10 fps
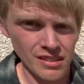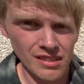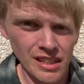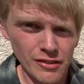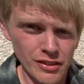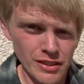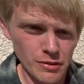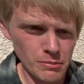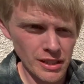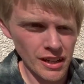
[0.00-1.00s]
I've got this
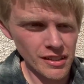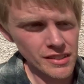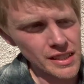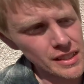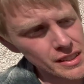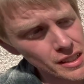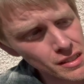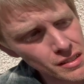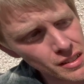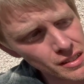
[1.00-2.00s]
from my garden centre.
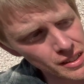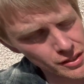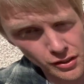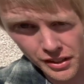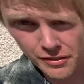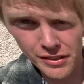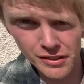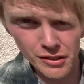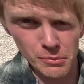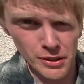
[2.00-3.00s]
It's got aphid
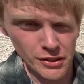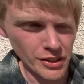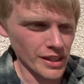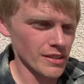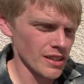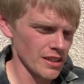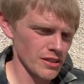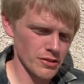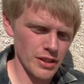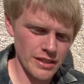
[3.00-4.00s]
treatment on it,
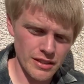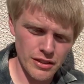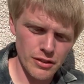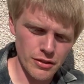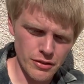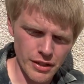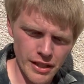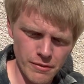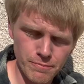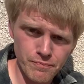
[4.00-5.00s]
so that's going to do the
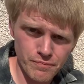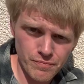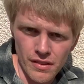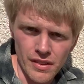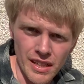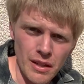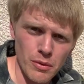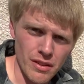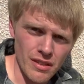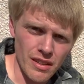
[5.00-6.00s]
trick. The key with
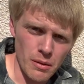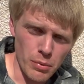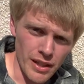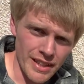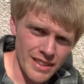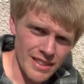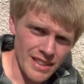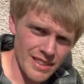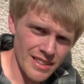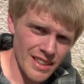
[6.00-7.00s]
applying
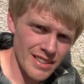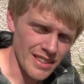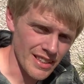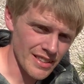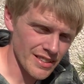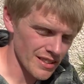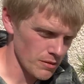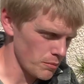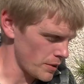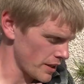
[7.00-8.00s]
insecticides is
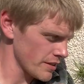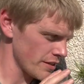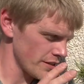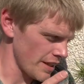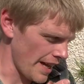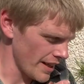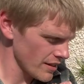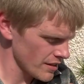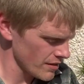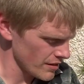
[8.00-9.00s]
because there's
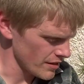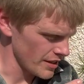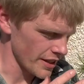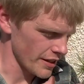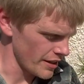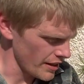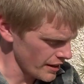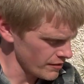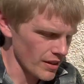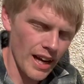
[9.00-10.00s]
eggs that are going to
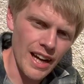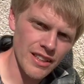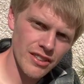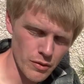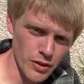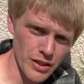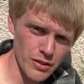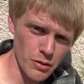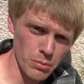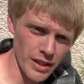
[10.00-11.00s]
hatch, you need
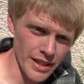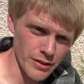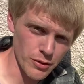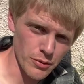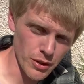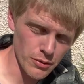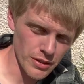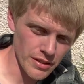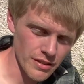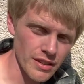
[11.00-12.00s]
to apply 2
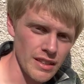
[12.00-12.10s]
doses.